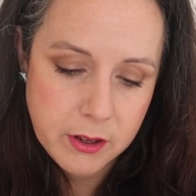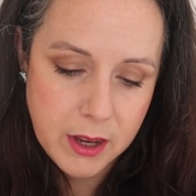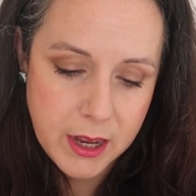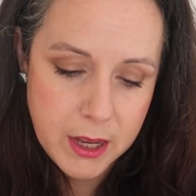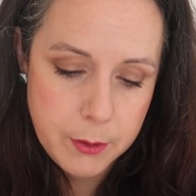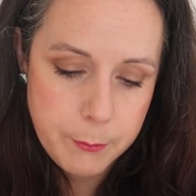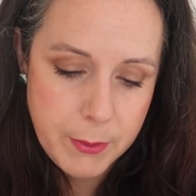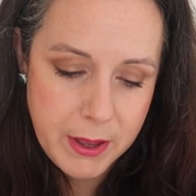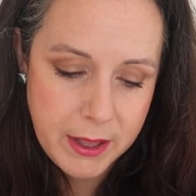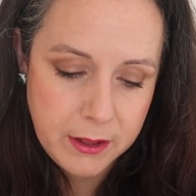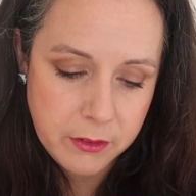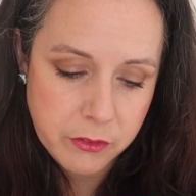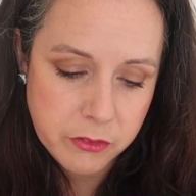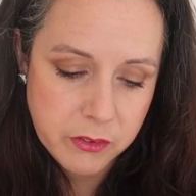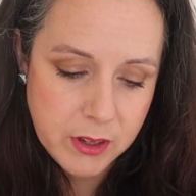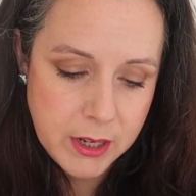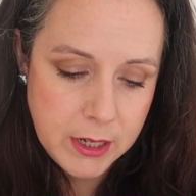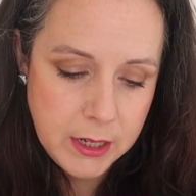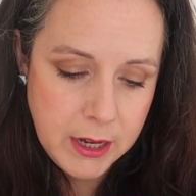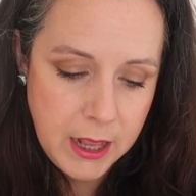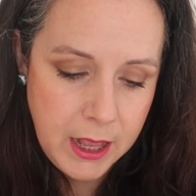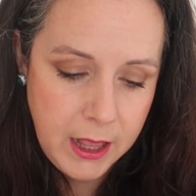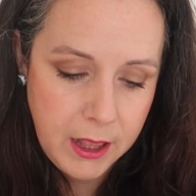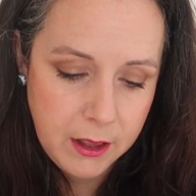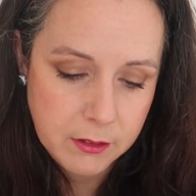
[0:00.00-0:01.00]
tie bands
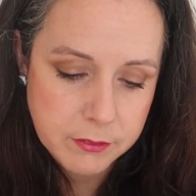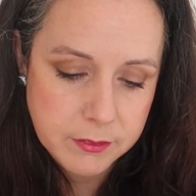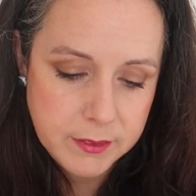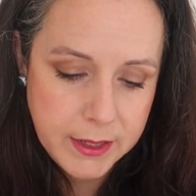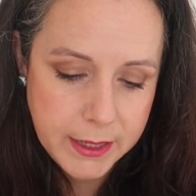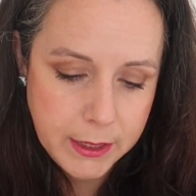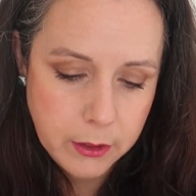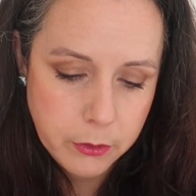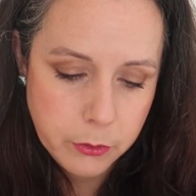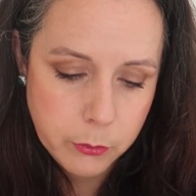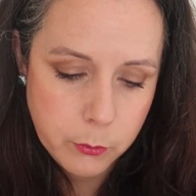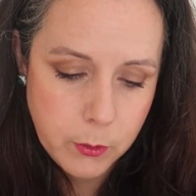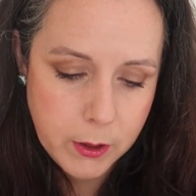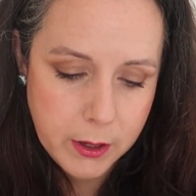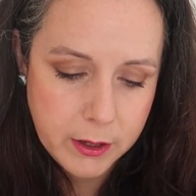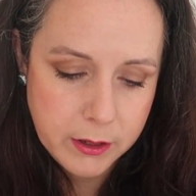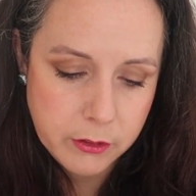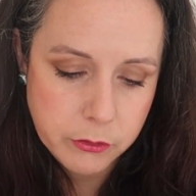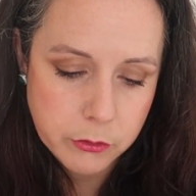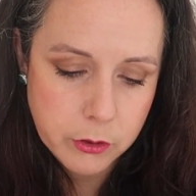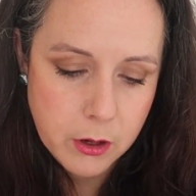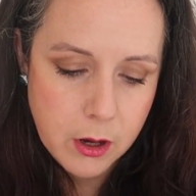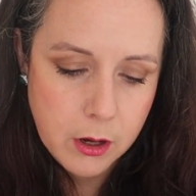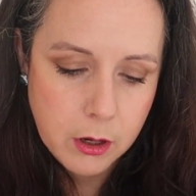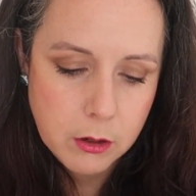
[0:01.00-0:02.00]
in half
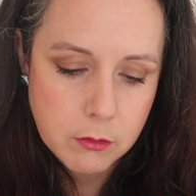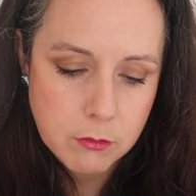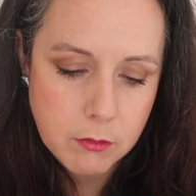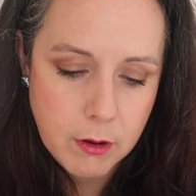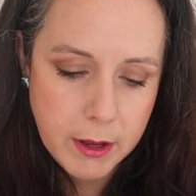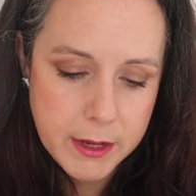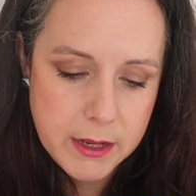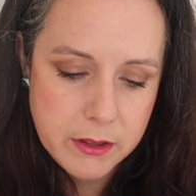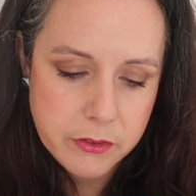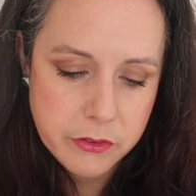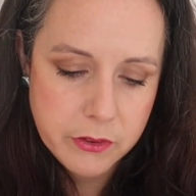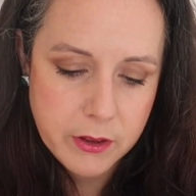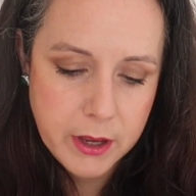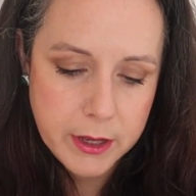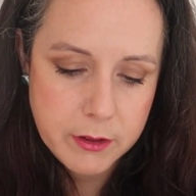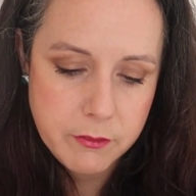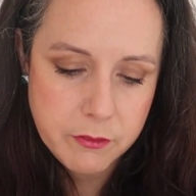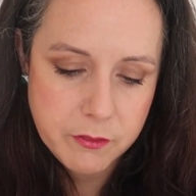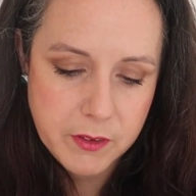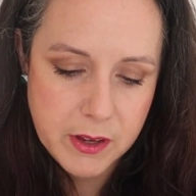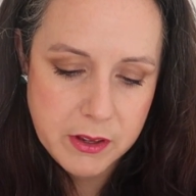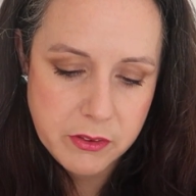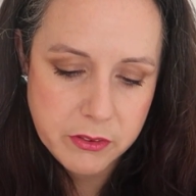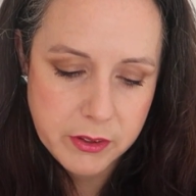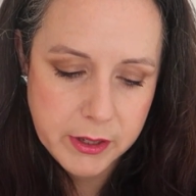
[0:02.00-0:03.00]
lengthwise, right side
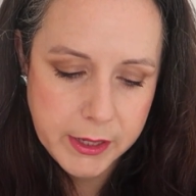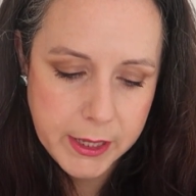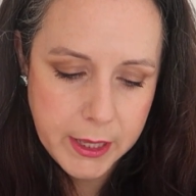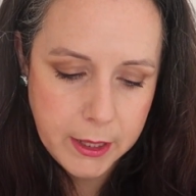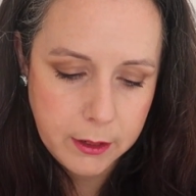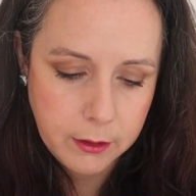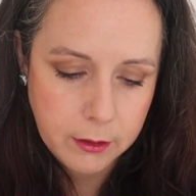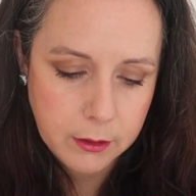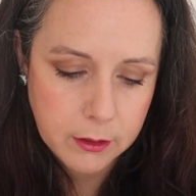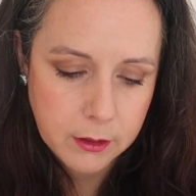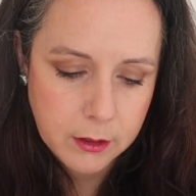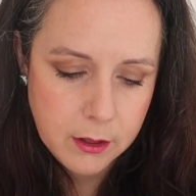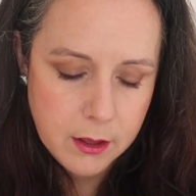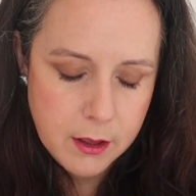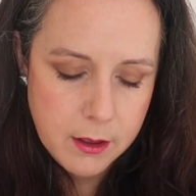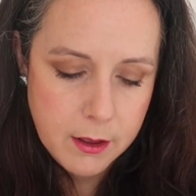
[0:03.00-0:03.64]
facing in.